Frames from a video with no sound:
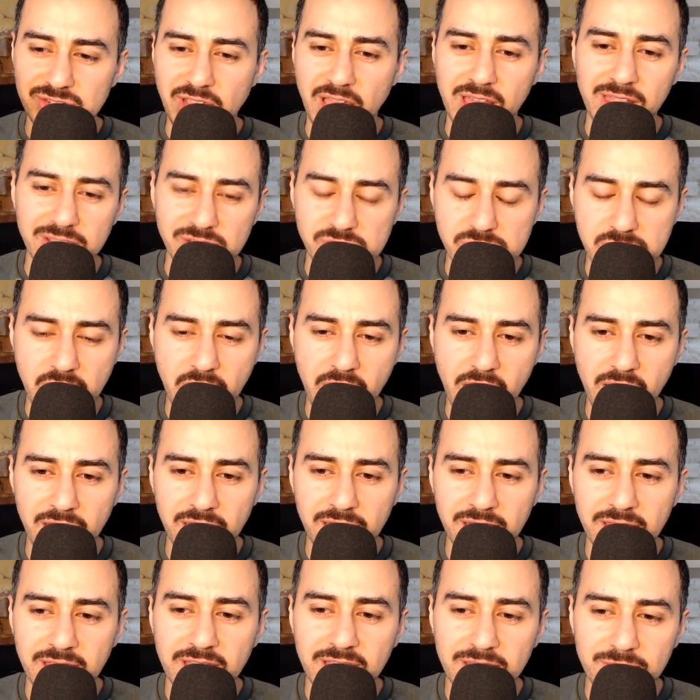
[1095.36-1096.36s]
challenge
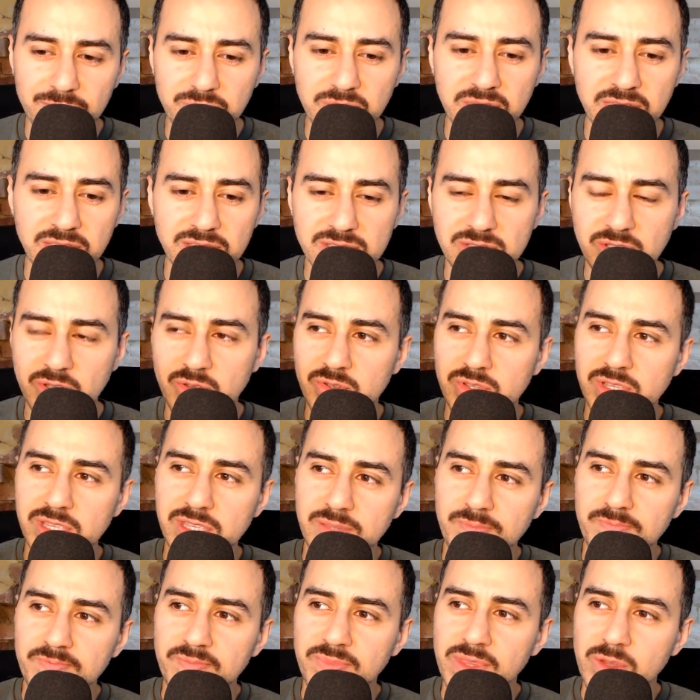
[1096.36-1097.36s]
that piece. So
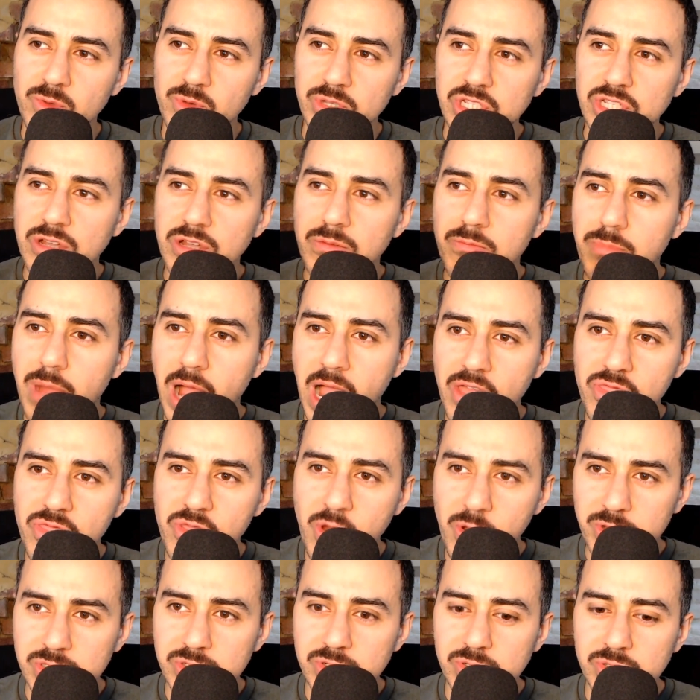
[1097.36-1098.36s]
when you combine
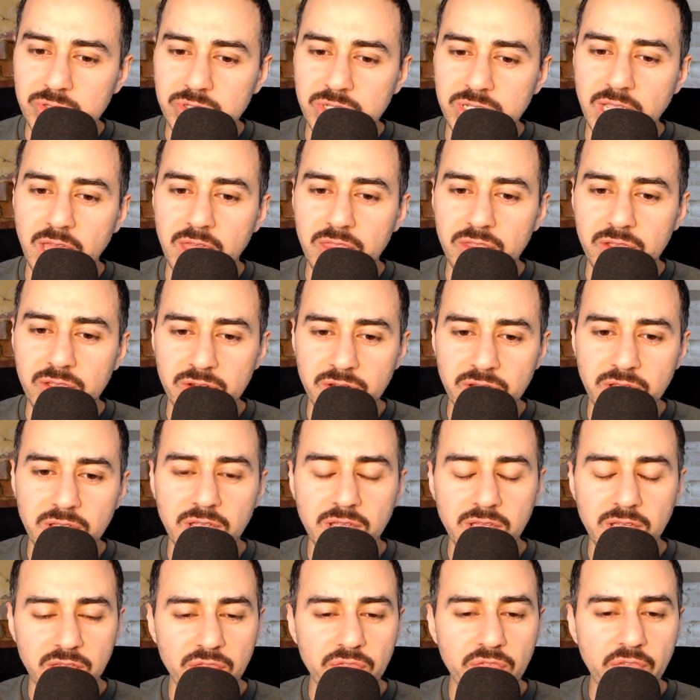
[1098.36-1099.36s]
those two together,
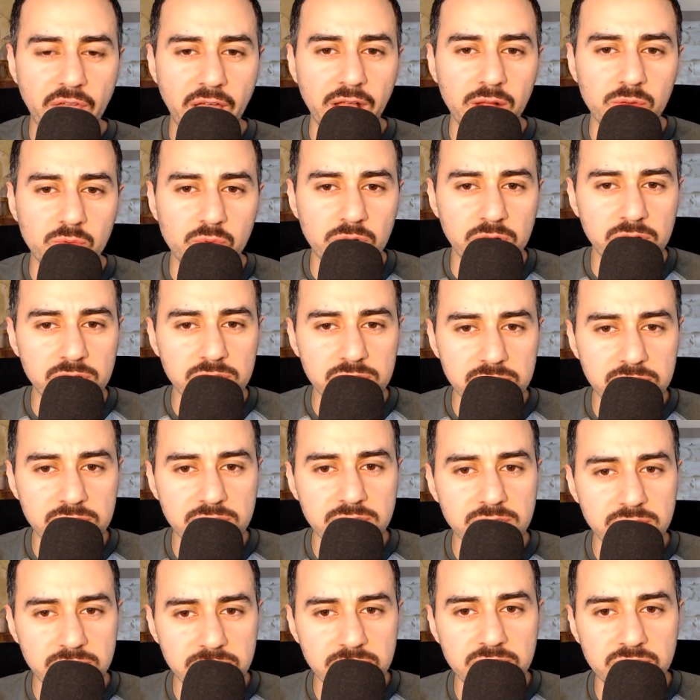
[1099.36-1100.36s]
that
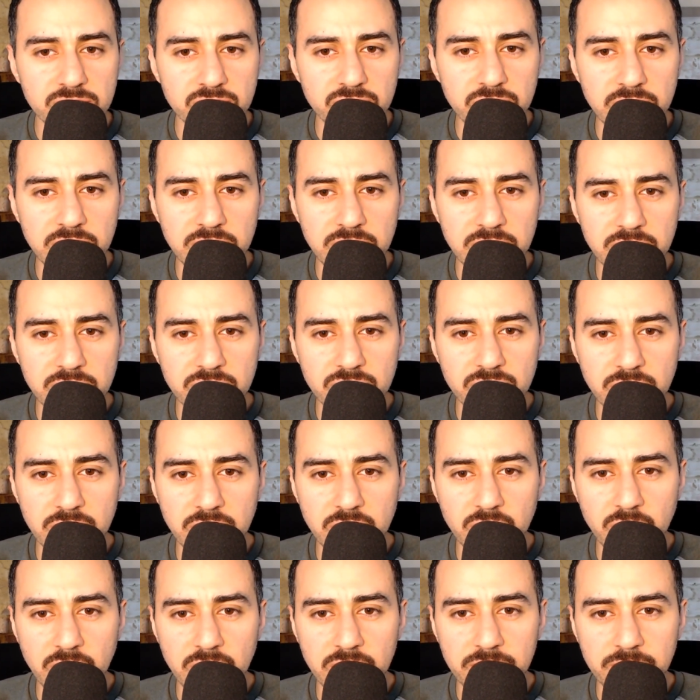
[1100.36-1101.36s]
works really, really
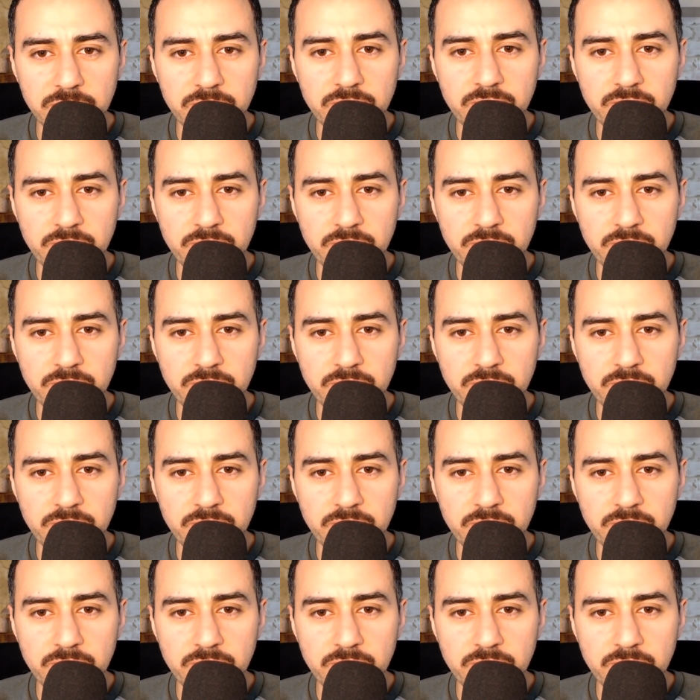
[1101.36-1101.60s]
well.